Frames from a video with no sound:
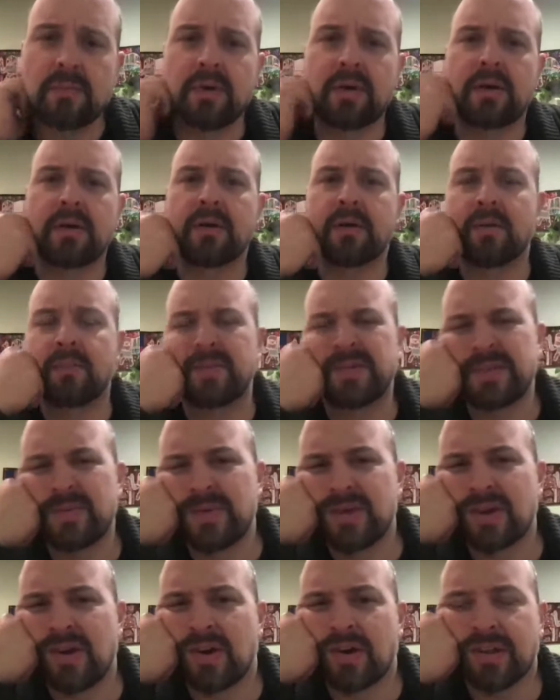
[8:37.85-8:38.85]
Is that
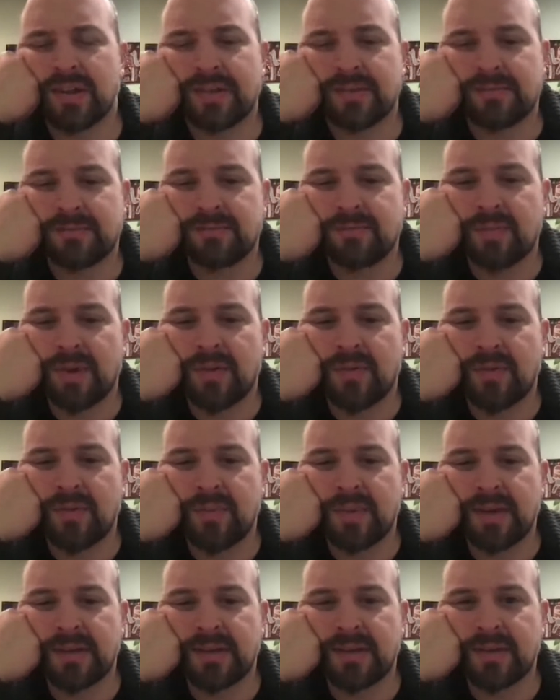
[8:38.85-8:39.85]
what you call it? Marvel
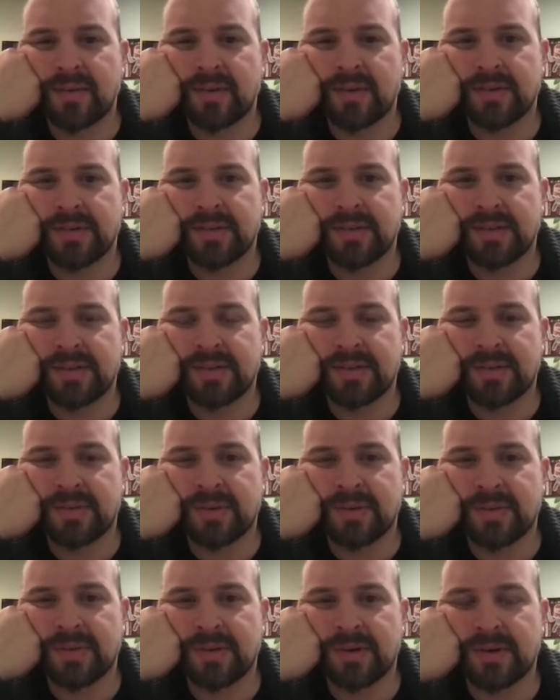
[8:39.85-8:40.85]
multiverse? I think that's
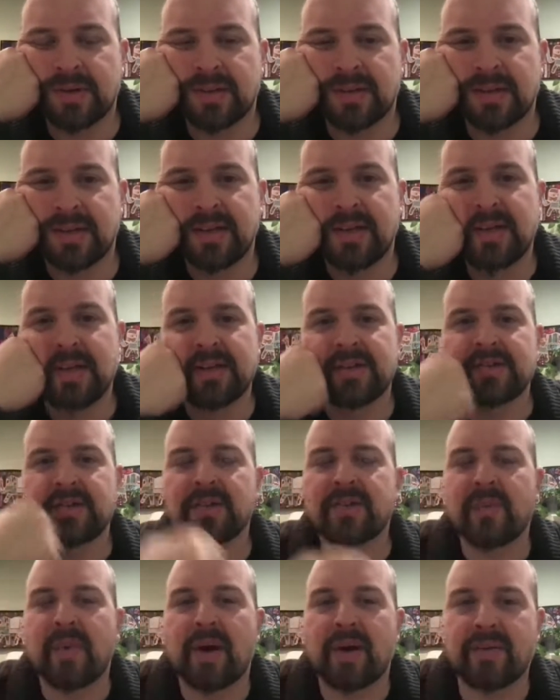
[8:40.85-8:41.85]
what you would call it. There's
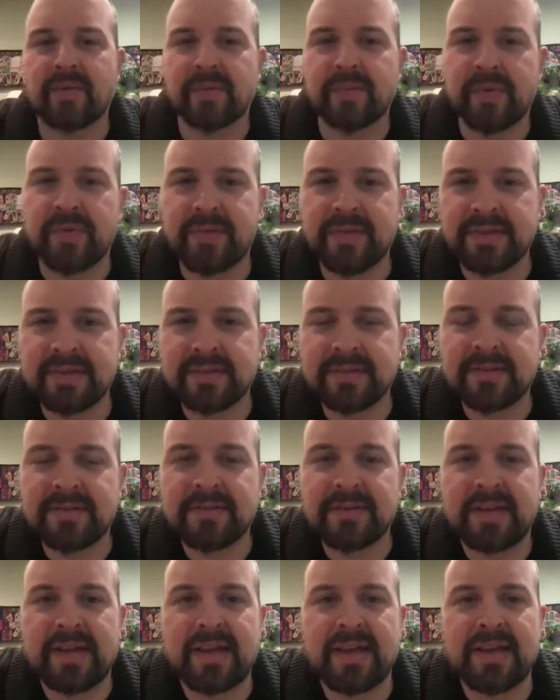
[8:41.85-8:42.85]
all the Marvel
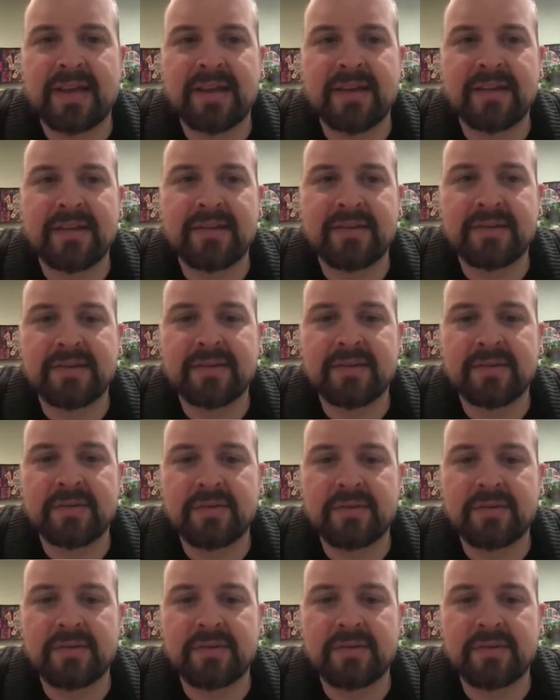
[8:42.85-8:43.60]
movies and